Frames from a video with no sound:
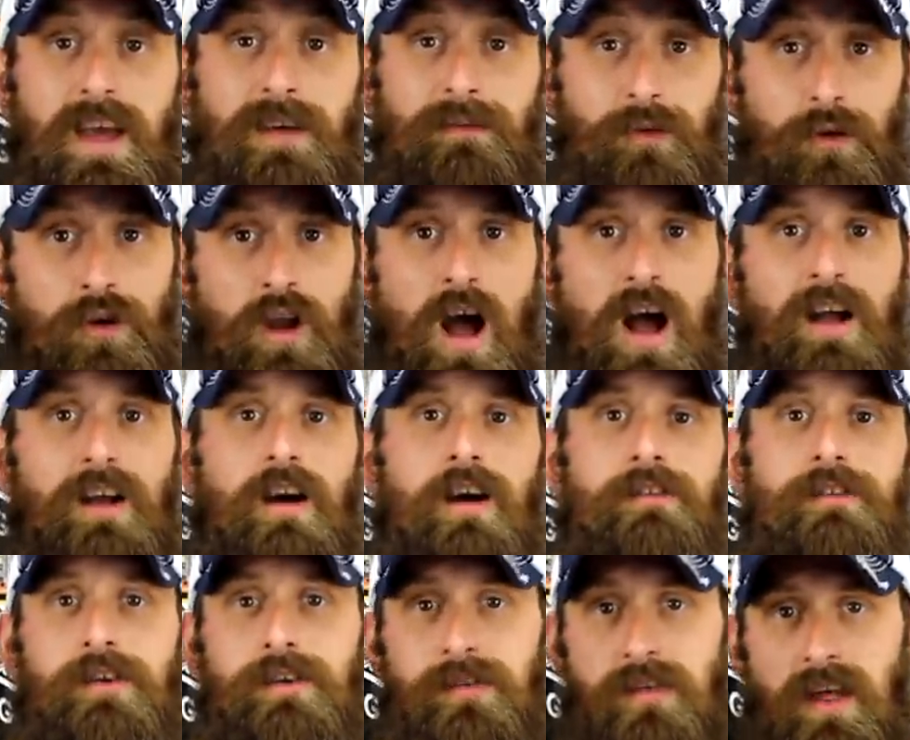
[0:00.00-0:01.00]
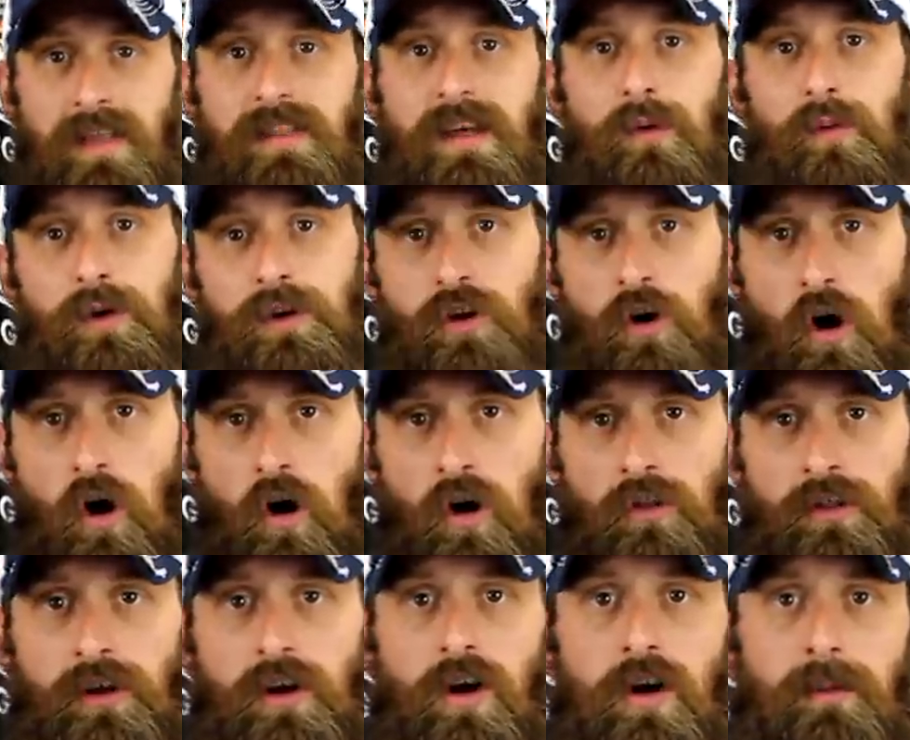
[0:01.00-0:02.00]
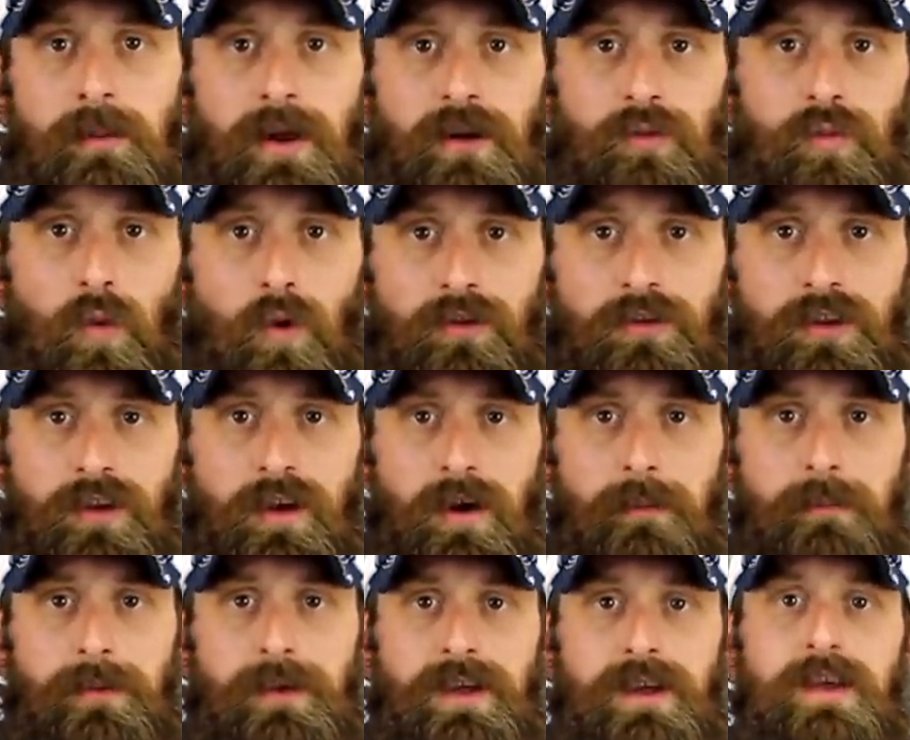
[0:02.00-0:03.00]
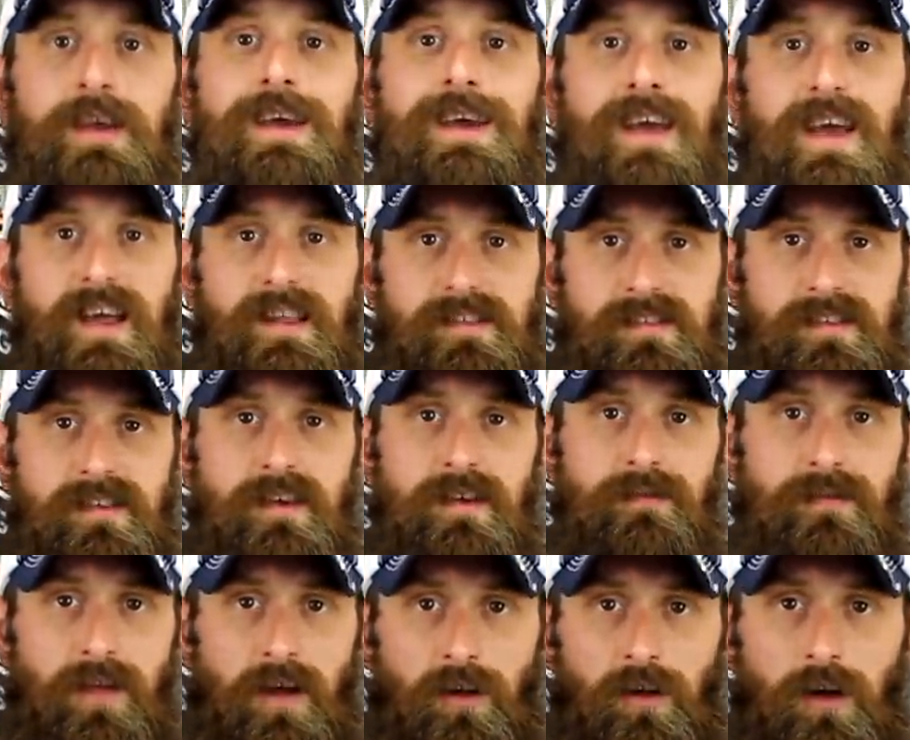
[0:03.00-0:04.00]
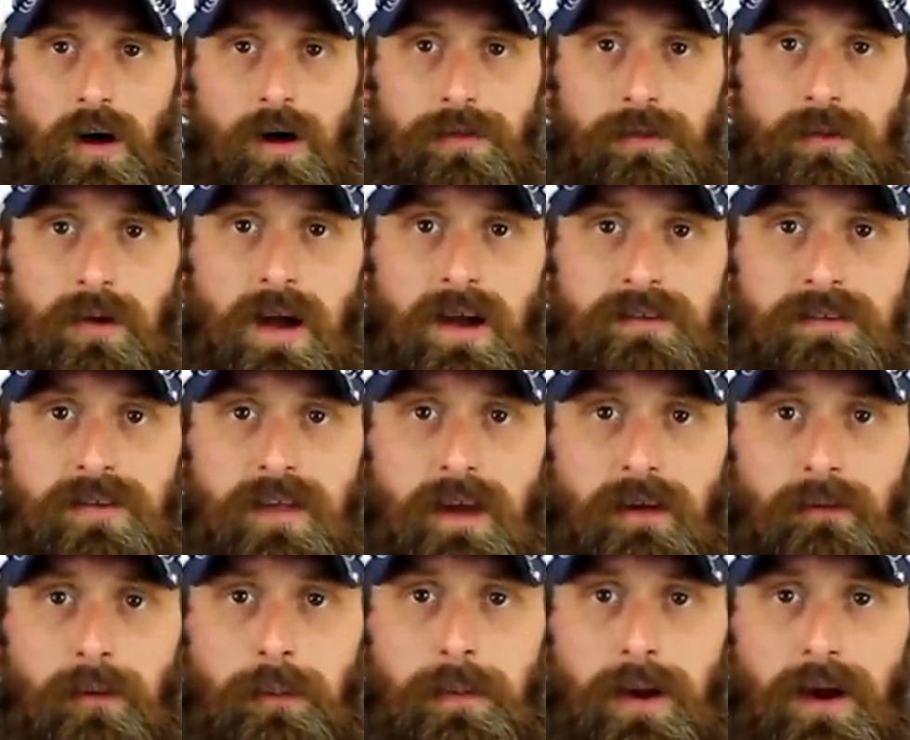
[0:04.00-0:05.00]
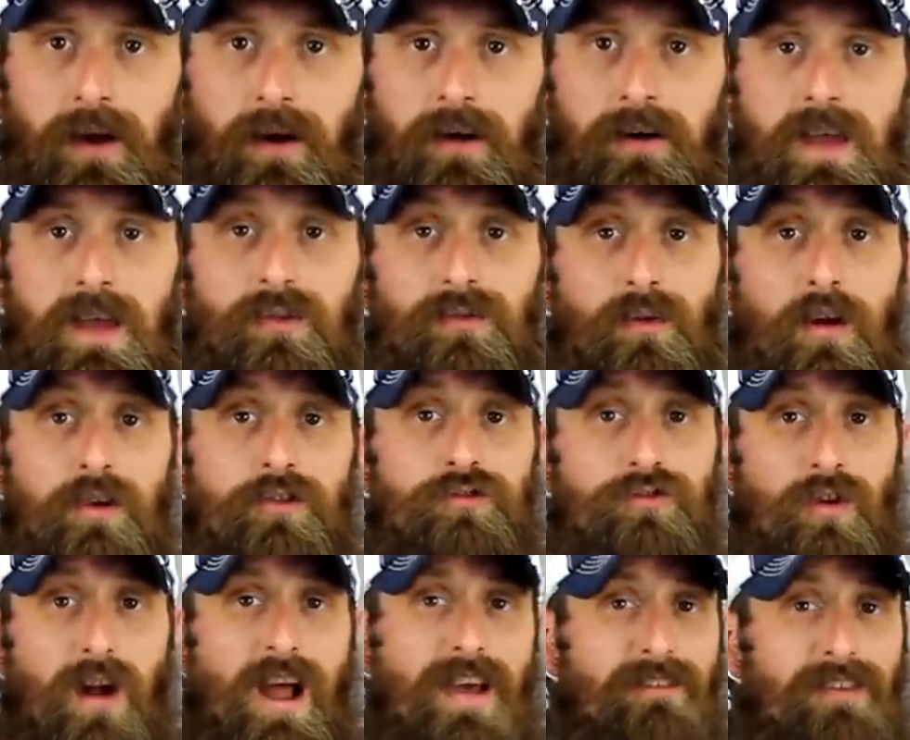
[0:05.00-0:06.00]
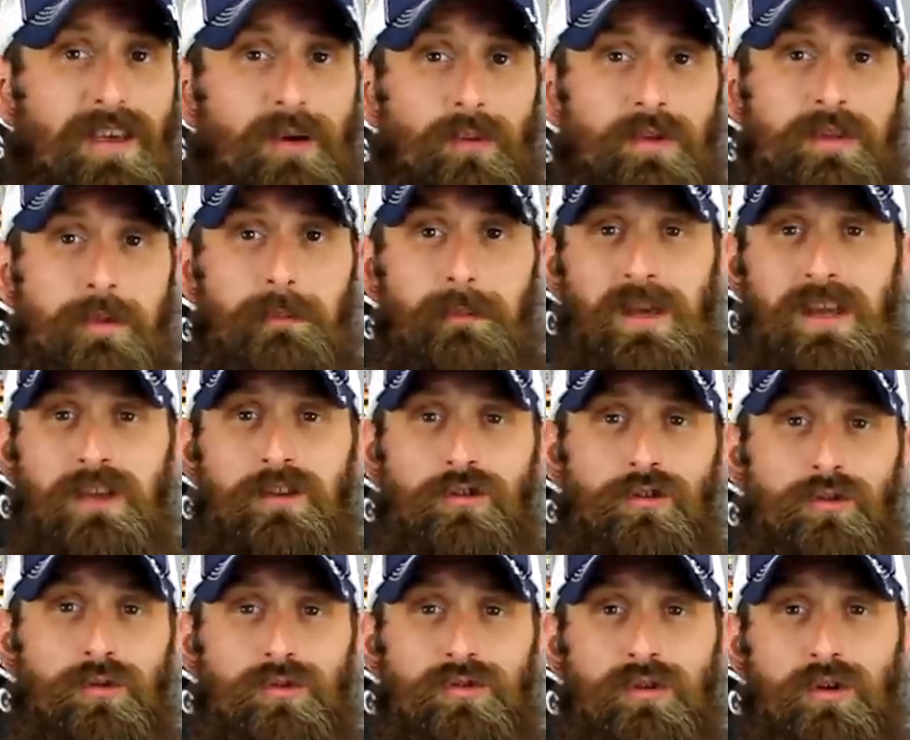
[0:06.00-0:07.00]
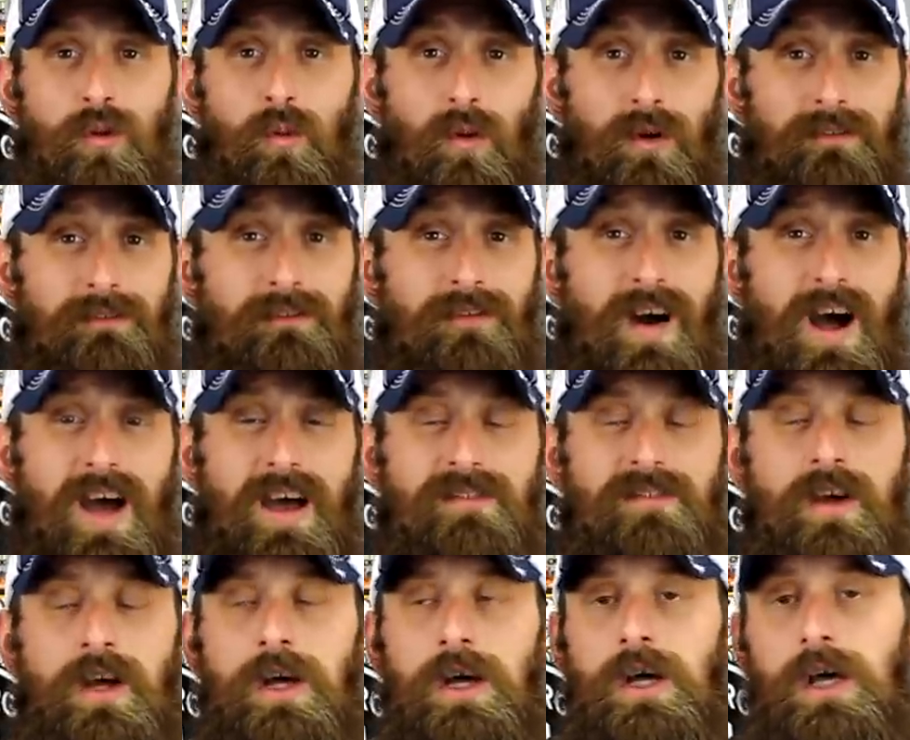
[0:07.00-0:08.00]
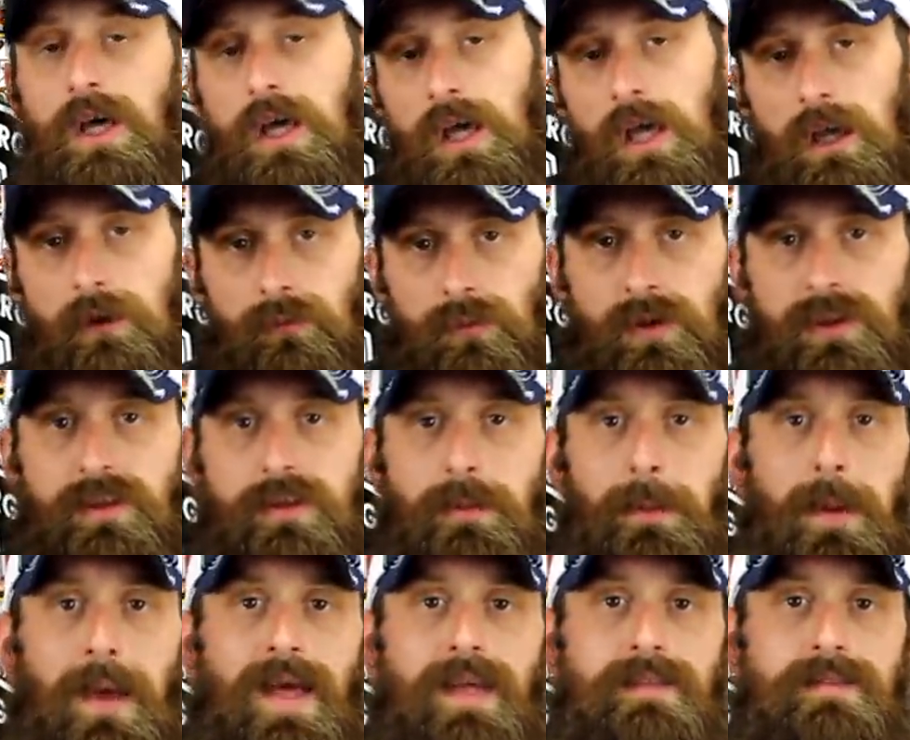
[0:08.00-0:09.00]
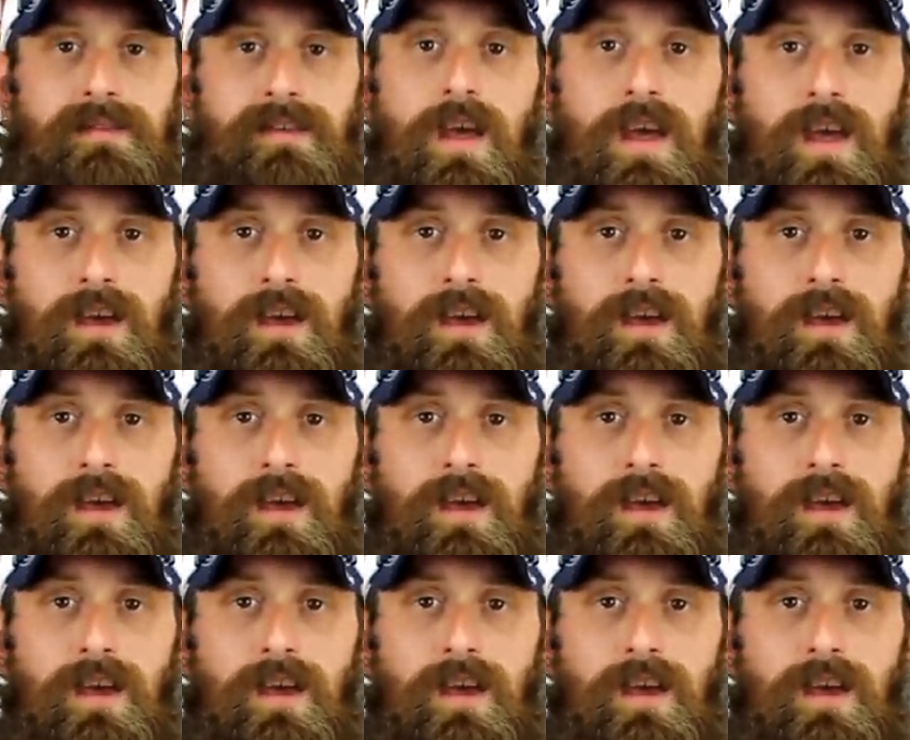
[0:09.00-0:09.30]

If you're not covered, then they would call the CarMax warranty company and see if they'll authorize that repair. As far as driving it with the P2015, it really depends.